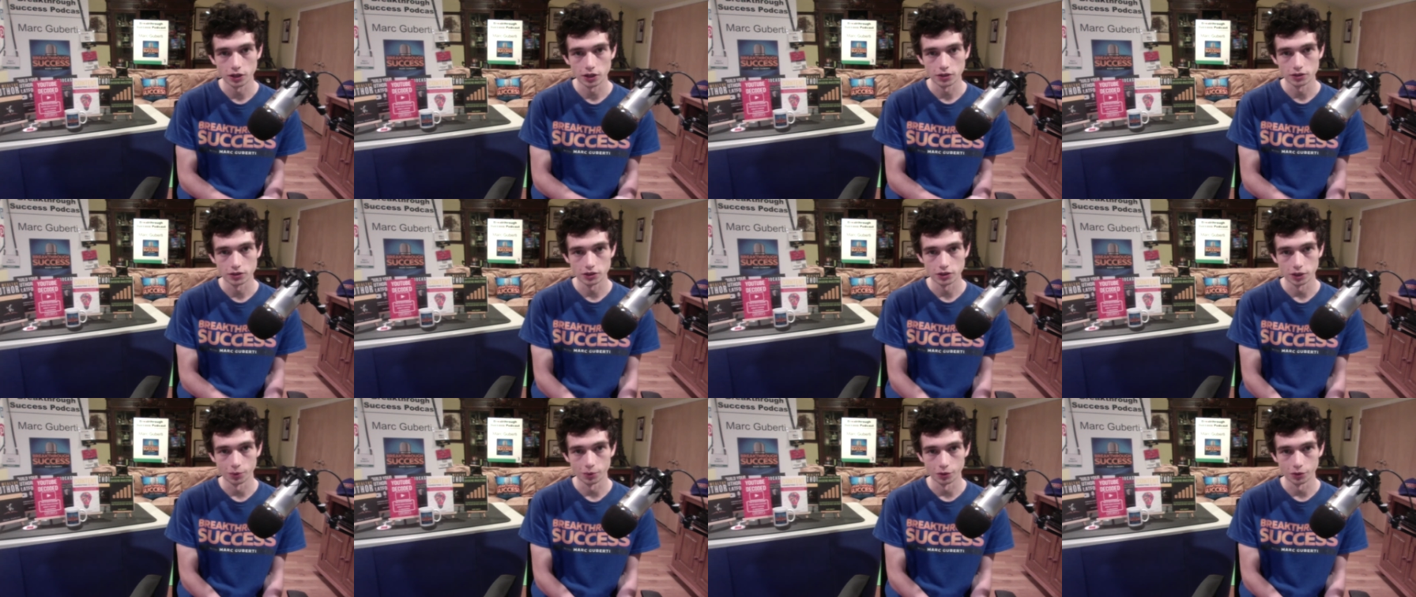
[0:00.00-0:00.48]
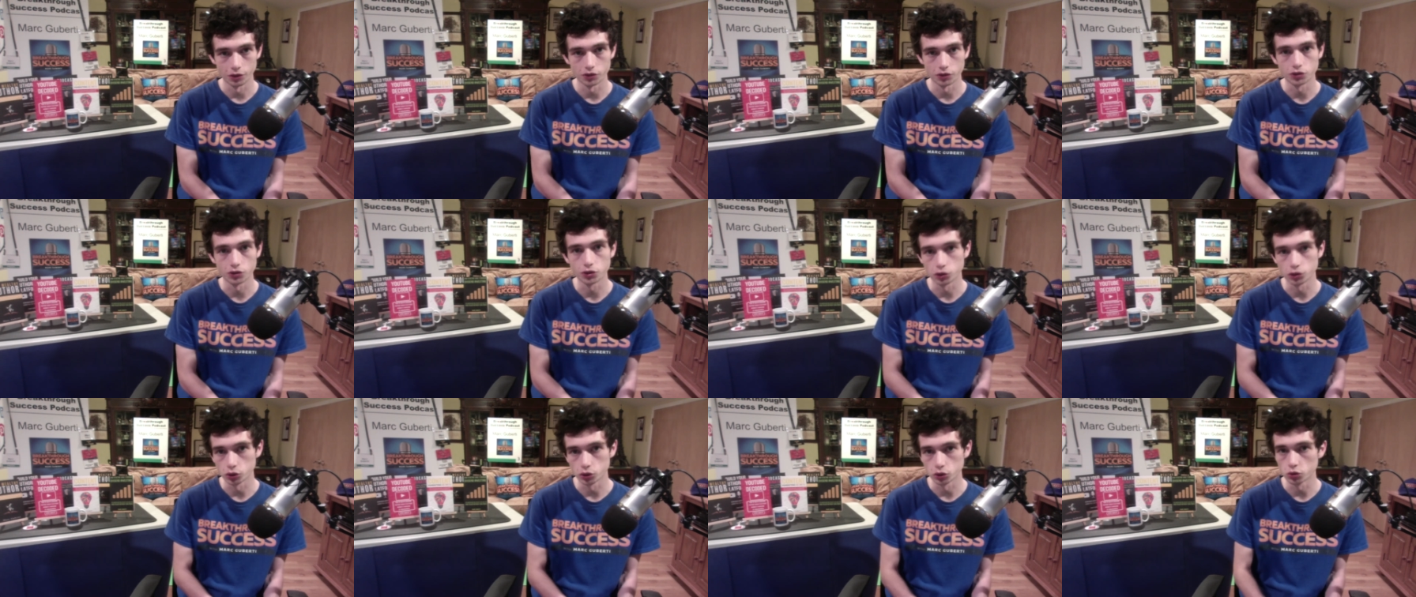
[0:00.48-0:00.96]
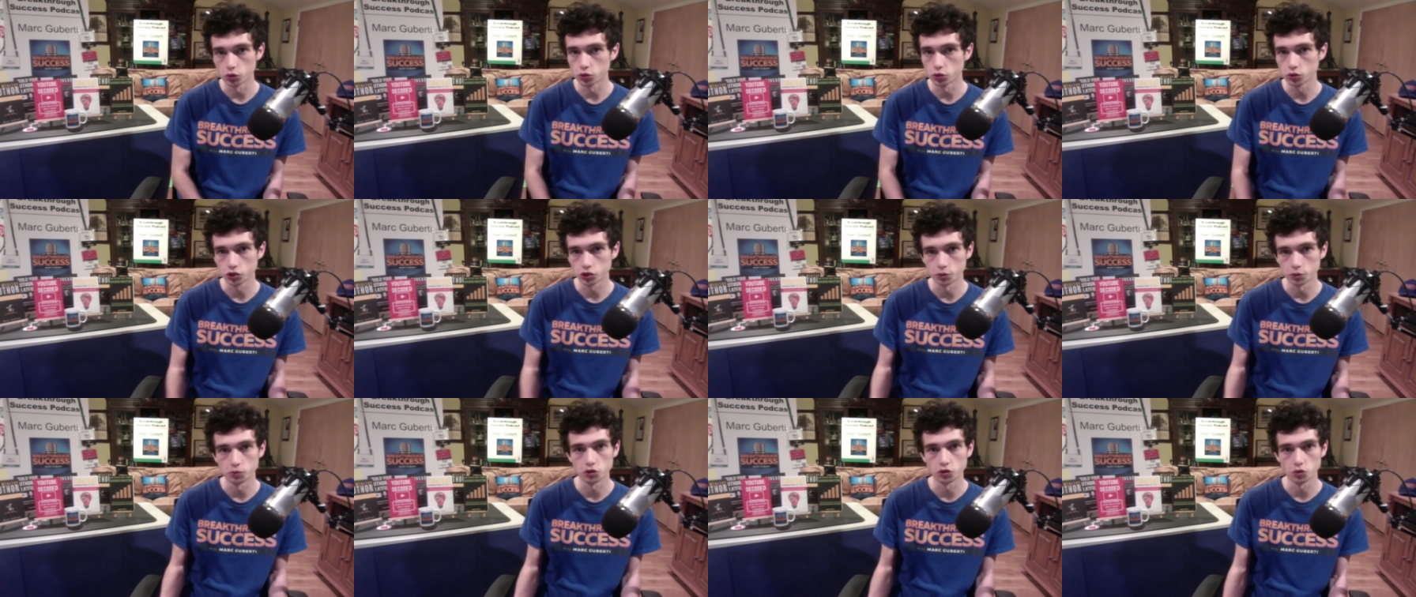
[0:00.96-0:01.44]
someone to
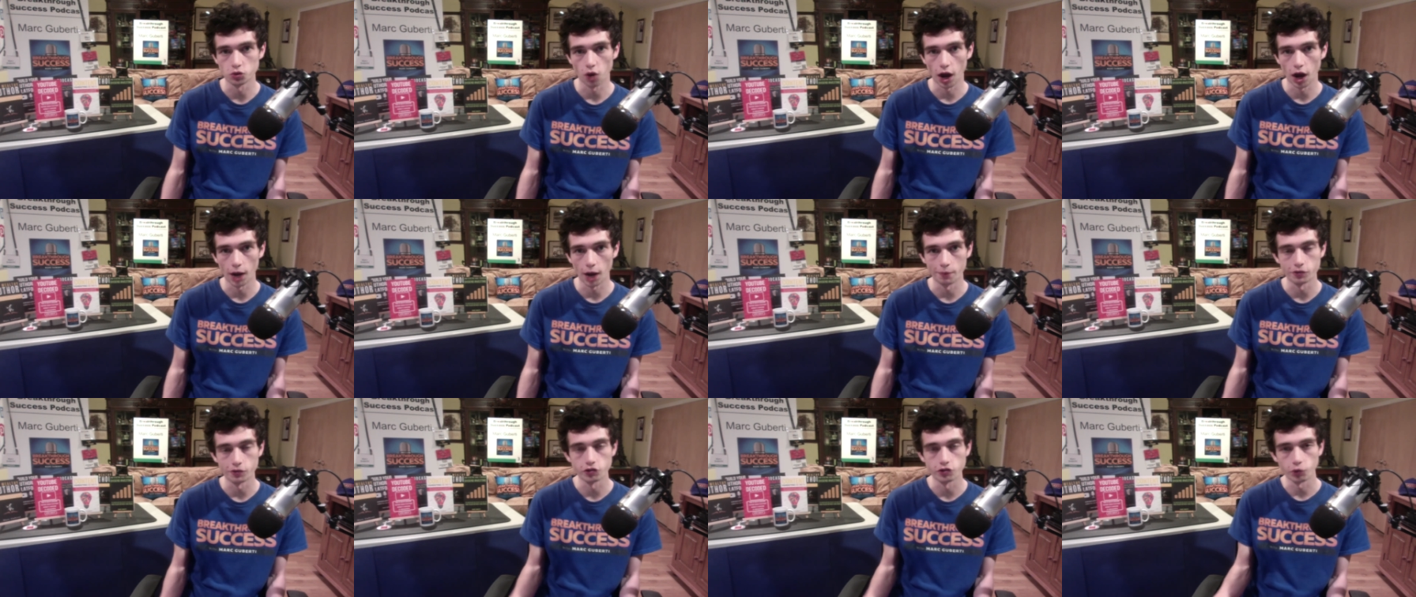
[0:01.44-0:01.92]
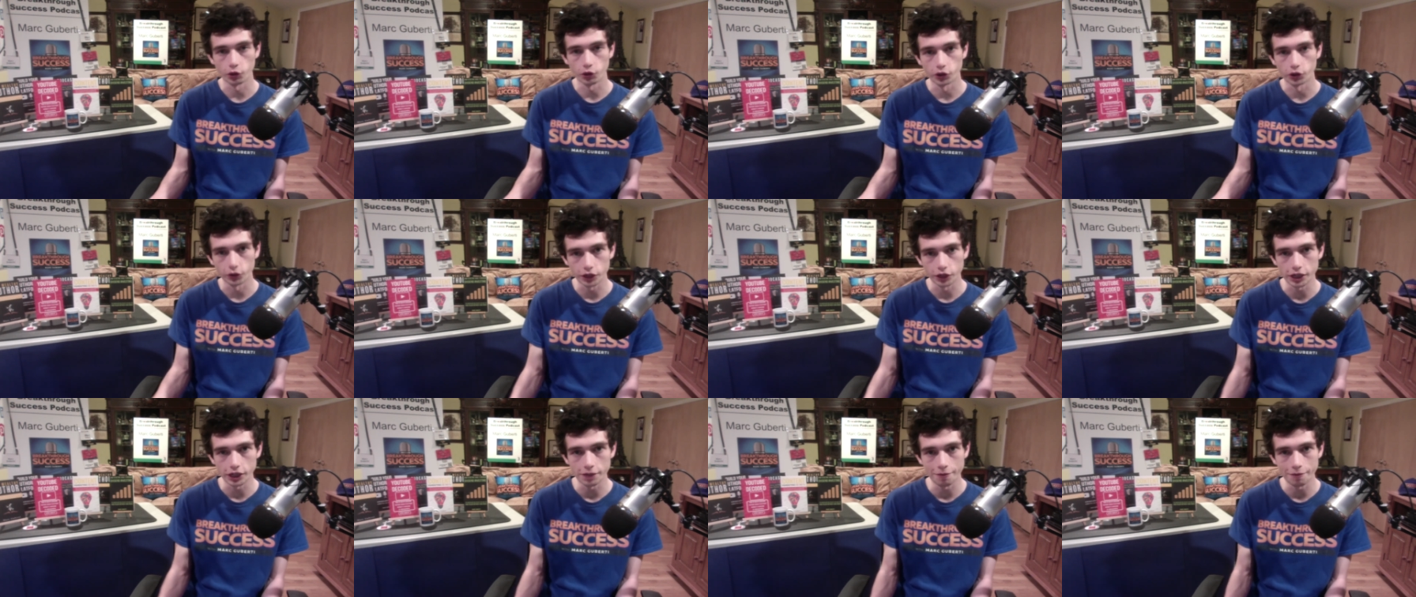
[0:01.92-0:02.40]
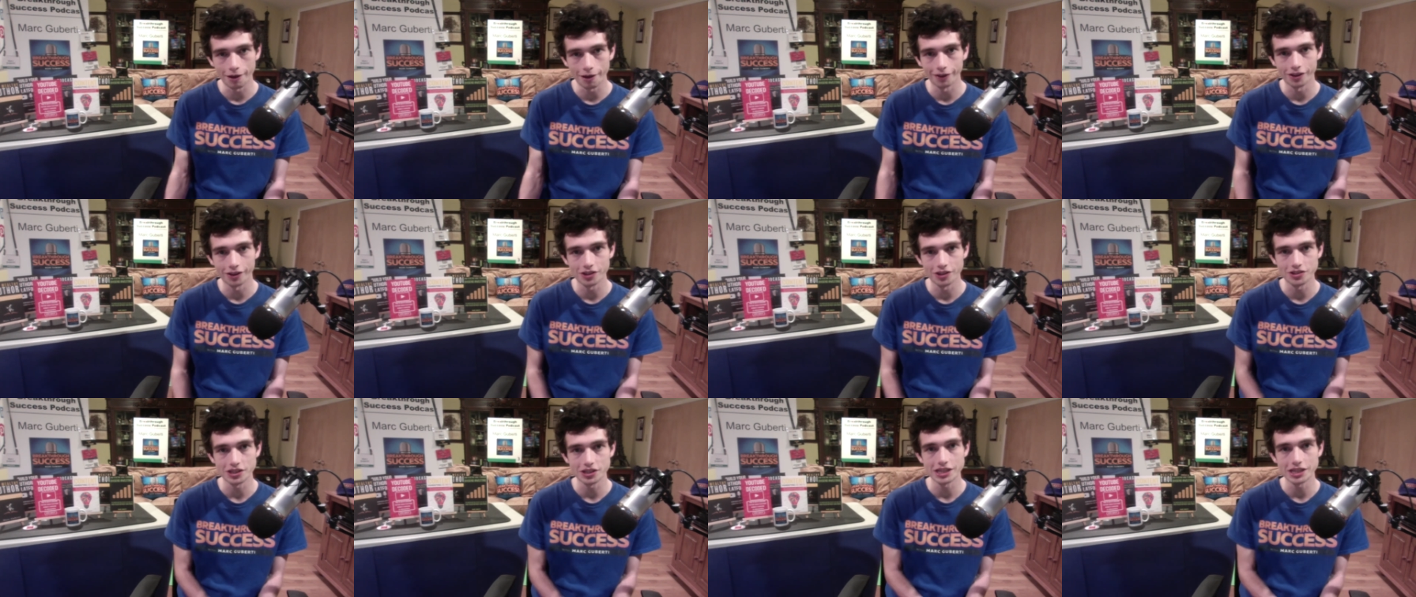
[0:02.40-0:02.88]
subscribe and join your email
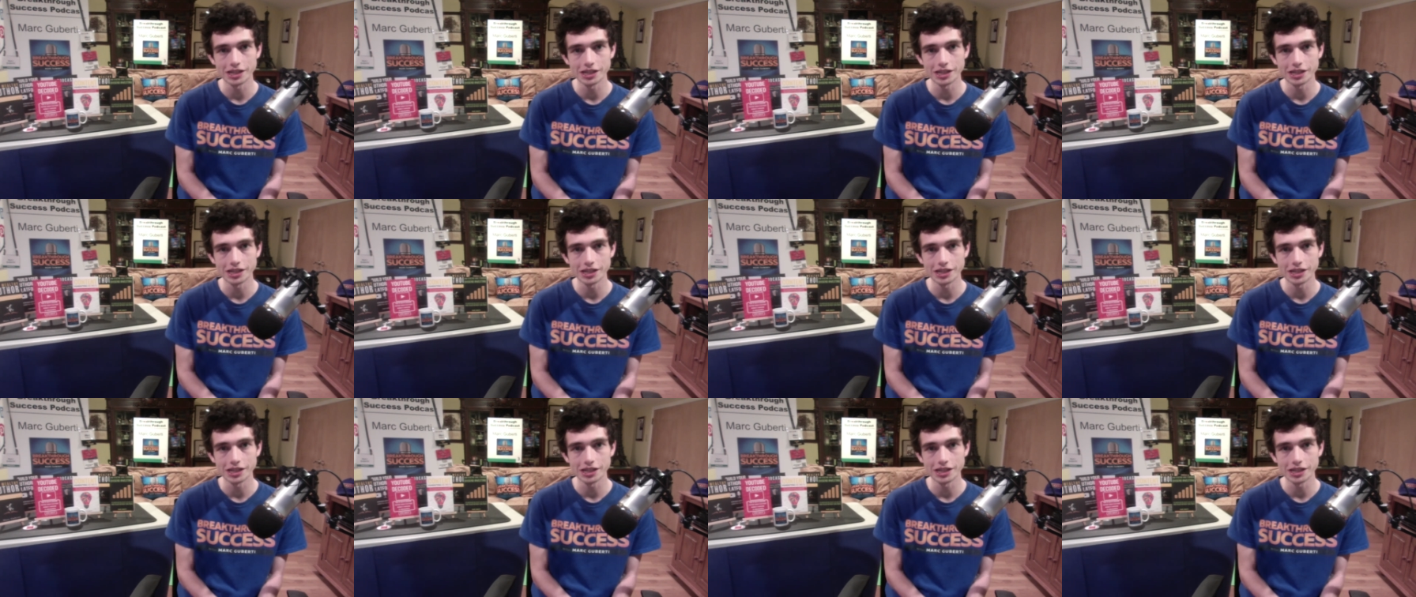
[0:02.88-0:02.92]
list,